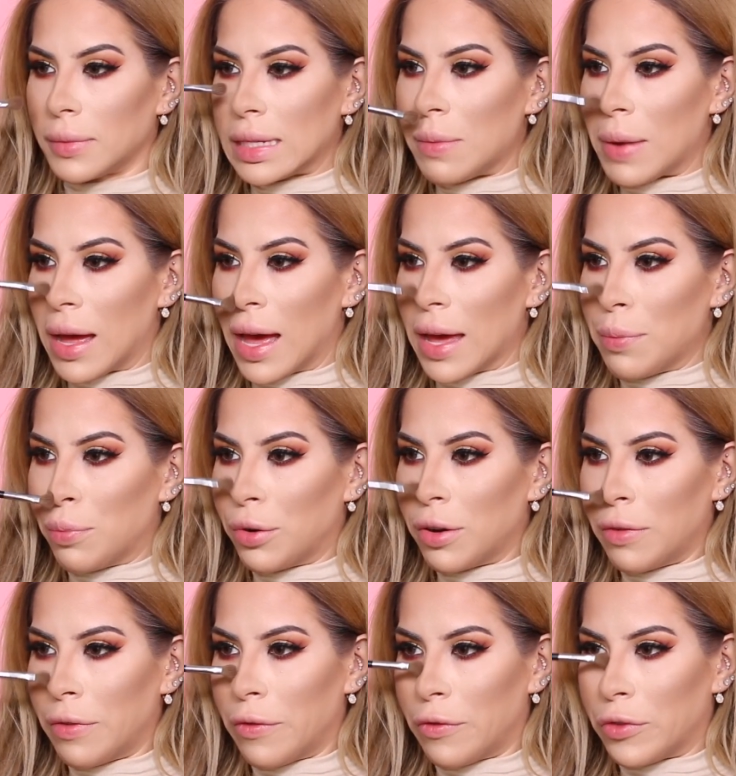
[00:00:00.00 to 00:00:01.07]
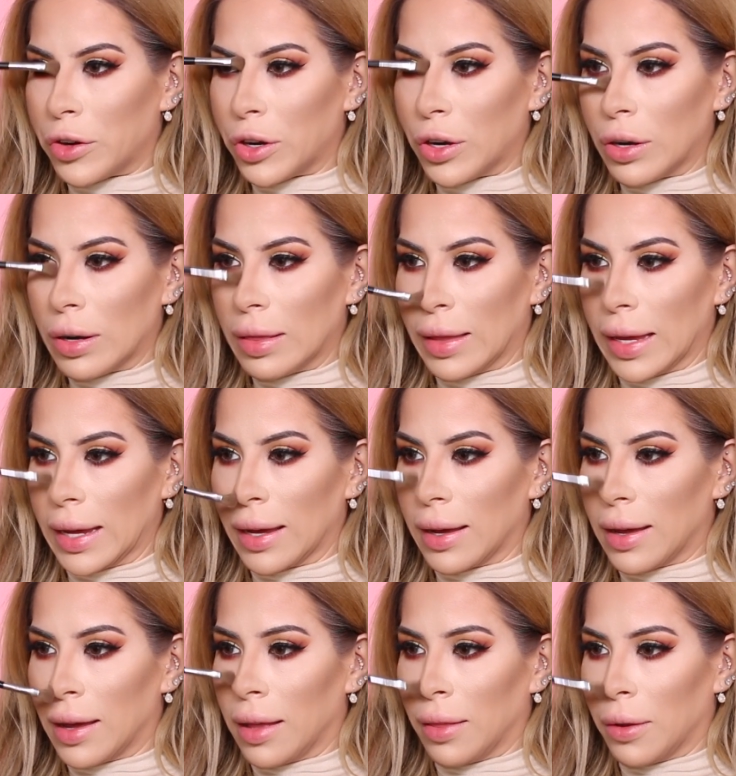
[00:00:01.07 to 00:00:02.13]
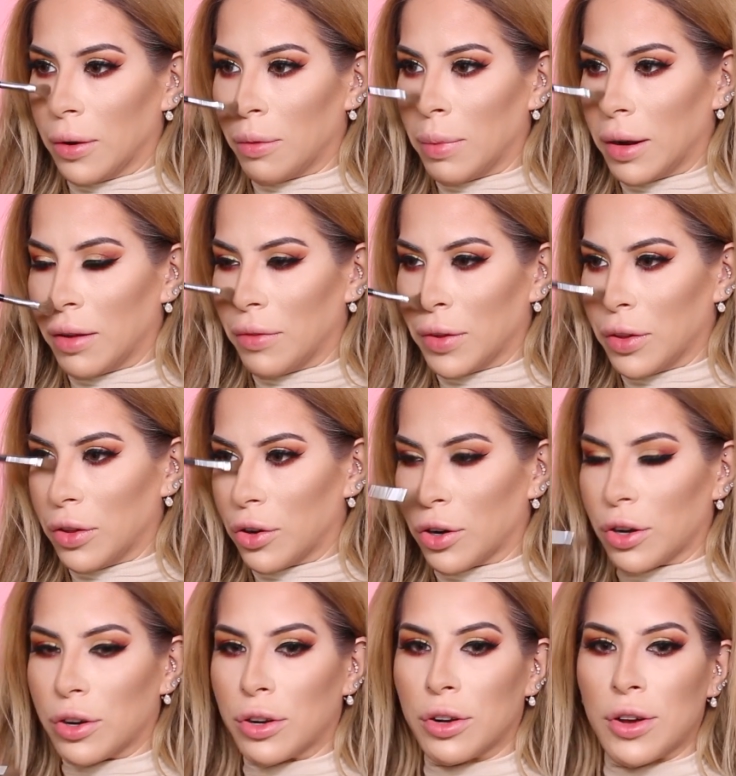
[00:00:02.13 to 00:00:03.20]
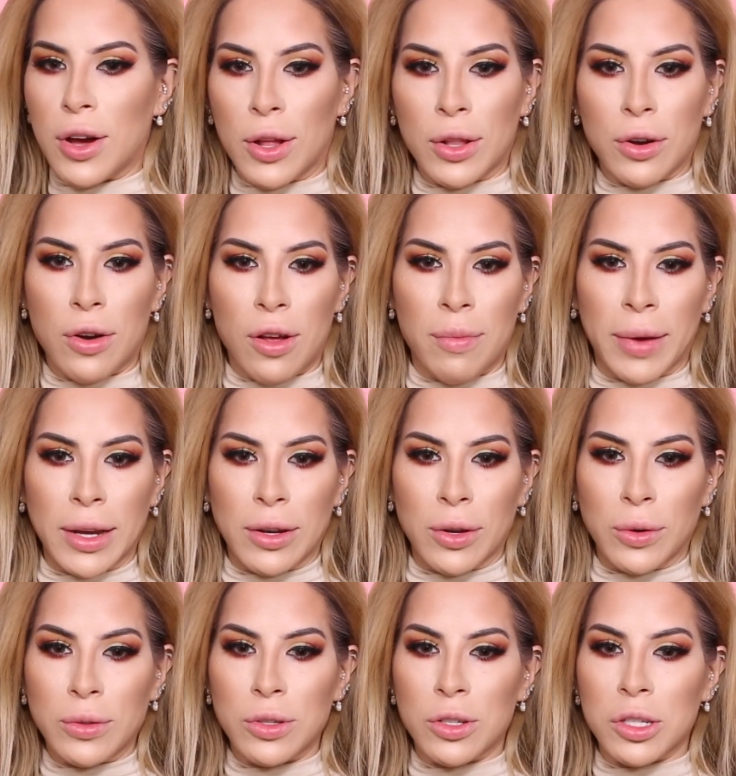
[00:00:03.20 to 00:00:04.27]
But I prefer like a little bit of a darker color on my nose,